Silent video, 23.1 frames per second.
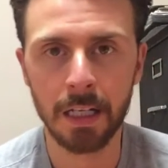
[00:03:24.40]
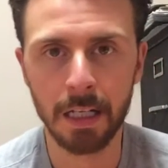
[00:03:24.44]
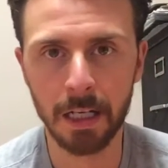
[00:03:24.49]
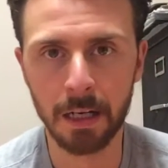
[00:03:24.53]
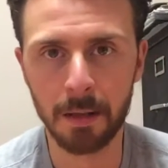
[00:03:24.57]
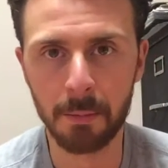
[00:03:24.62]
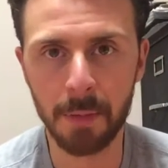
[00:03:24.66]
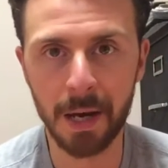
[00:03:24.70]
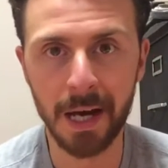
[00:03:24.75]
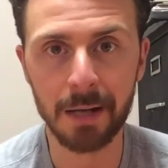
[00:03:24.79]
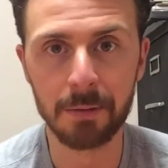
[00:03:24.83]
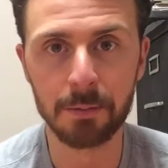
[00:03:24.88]

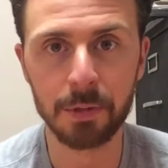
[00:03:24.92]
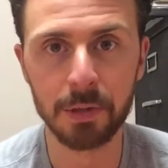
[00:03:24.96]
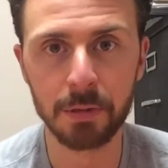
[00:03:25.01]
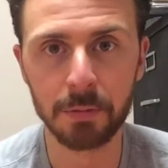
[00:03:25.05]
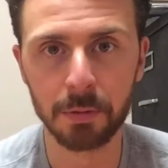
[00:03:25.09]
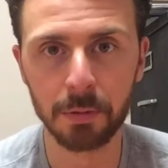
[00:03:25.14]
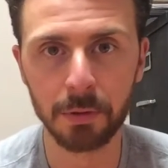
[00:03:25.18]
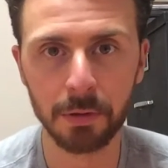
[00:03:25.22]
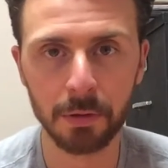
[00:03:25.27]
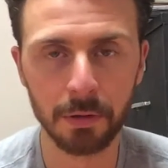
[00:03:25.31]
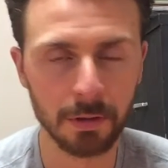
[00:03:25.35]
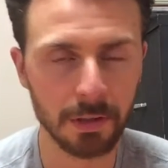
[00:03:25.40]
had
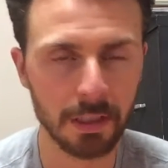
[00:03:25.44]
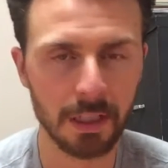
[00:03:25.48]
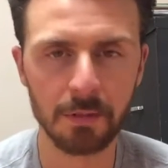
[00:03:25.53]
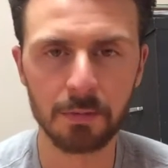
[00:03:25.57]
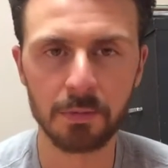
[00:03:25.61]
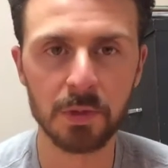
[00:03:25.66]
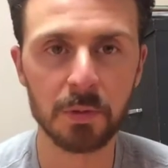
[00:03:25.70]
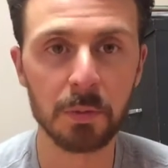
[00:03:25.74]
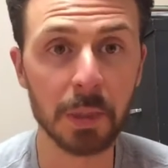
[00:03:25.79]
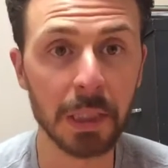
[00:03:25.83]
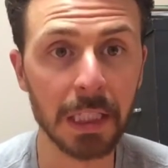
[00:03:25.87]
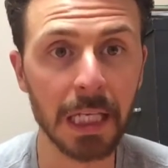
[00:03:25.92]
people, gave
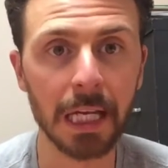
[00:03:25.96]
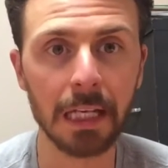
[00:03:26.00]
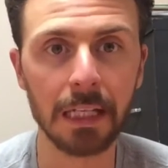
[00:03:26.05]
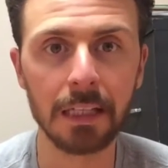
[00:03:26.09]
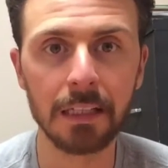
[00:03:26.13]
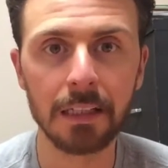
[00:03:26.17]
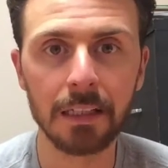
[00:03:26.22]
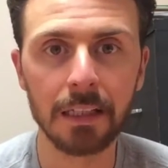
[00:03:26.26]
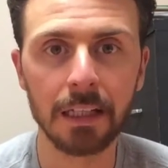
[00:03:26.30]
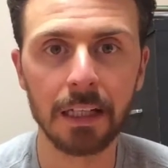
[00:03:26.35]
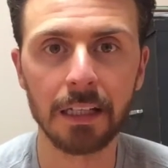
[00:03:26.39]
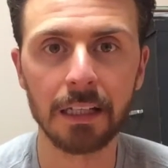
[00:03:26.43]
them
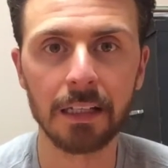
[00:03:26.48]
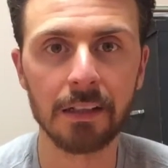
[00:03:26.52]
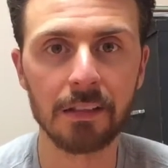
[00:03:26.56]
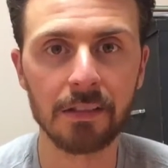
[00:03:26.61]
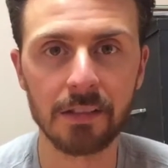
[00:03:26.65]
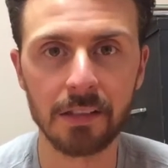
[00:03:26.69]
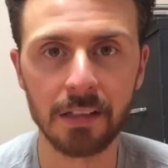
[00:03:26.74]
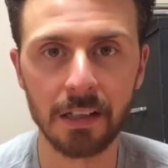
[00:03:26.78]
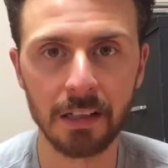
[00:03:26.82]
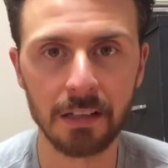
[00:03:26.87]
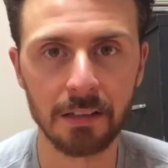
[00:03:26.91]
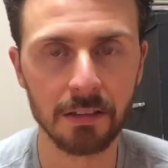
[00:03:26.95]
spaghetti and then
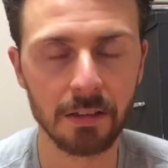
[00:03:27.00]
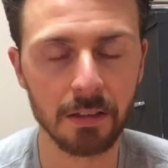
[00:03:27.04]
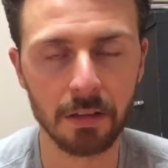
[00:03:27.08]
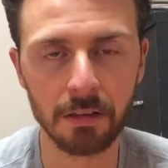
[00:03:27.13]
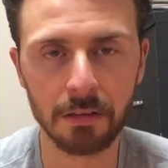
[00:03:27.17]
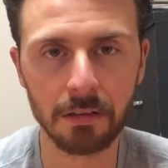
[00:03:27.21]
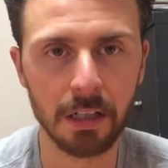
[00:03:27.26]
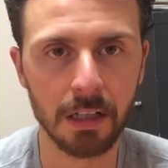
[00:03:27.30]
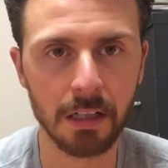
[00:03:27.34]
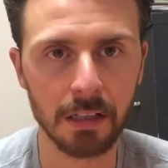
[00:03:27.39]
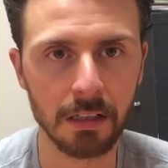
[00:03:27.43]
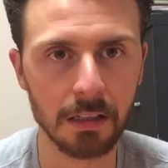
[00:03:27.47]
said,
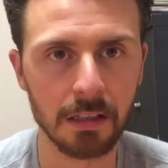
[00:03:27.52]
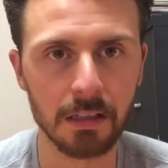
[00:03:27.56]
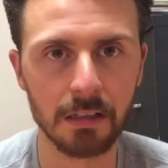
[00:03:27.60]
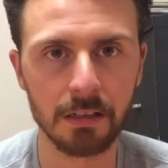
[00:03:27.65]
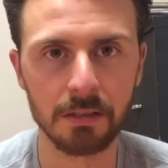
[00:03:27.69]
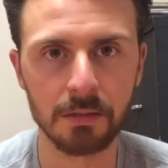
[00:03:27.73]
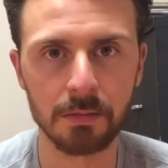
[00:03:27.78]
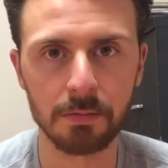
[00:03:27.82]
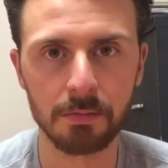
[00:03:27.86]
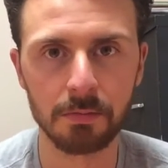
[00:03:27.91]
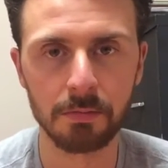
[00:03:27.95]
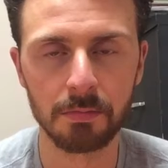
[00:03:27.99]
kind of eat
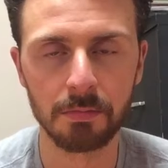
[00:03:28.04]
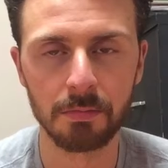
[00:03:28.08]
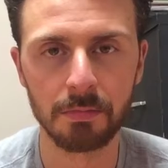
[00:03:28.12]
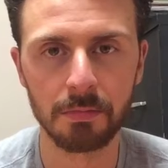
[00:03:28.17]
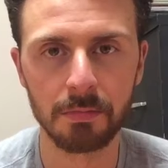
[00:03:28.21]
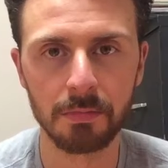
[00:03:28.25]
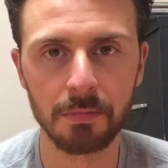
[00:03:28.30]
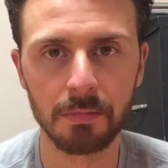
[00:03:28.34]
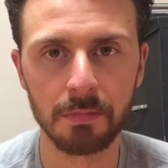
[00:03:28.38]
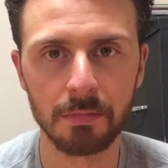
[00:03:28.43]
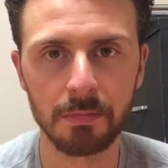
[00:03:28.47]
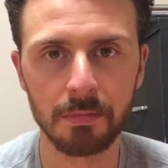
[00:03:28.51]

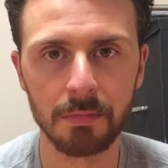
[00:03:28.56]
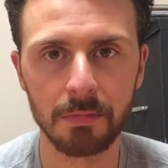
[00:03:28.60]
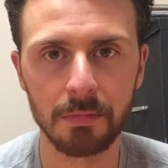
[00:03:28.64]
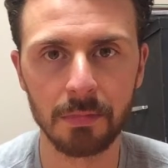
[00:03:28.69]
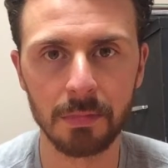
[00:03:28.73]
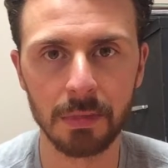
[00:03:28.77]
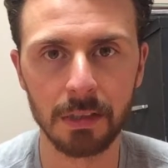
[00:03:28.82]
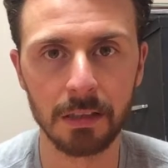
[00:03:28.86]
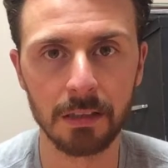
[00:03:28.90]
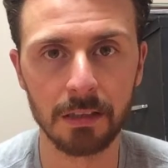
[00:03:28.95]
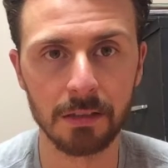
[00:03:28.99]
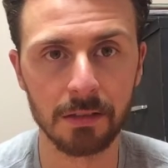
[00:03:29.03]

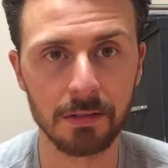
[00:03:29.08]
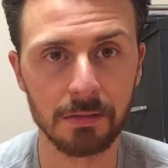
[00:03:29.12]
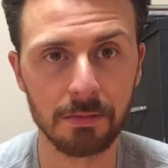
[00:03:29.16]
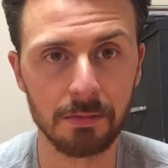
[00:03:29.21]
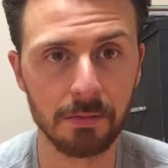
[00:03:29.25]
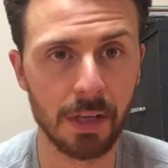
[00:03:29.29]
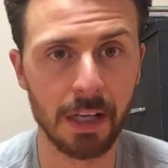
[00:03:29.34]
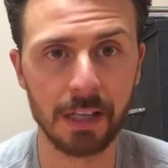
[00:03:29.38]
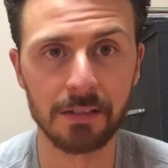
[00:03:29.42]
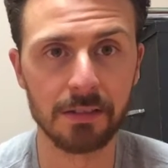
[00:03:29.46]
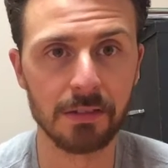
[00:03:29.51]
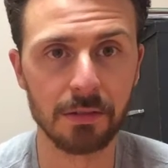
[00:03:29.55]
as
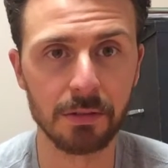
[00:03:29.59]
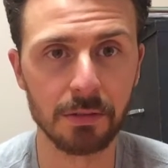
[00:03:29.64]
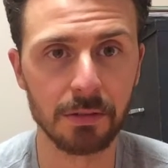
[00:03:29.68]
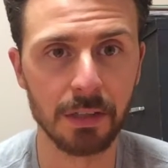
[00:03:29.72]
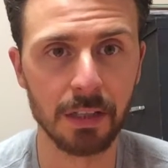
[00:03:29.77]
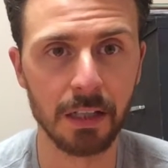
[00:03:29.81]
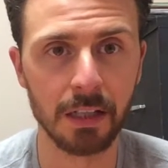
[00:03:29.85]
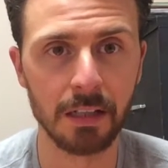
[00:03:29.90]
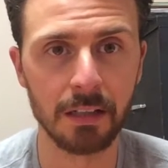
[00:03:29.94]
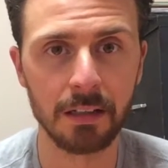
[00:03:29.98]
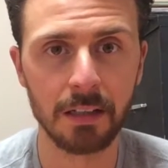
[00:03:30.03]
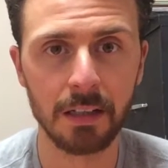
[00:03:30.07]
fast as you
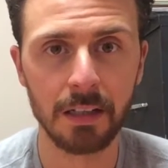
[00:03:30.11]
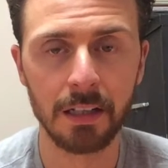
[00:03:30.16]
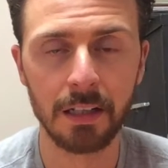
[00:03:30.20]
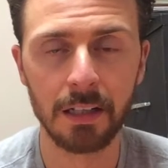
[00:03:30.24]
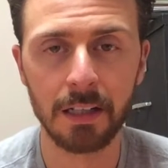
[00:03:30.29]
can,